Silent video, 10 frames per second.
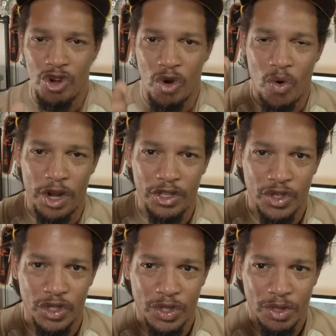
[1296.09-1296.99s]
you don't want
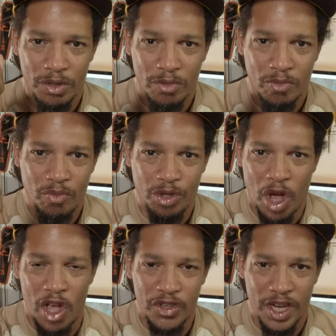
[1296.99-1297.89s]
to just
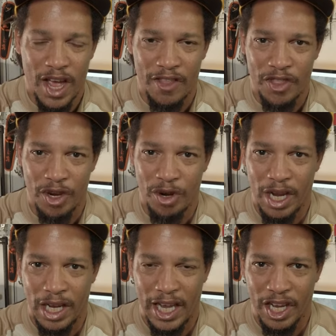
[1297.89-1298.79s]
toss it out
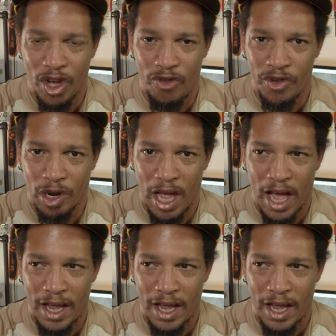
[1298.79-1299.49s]
there and let go of your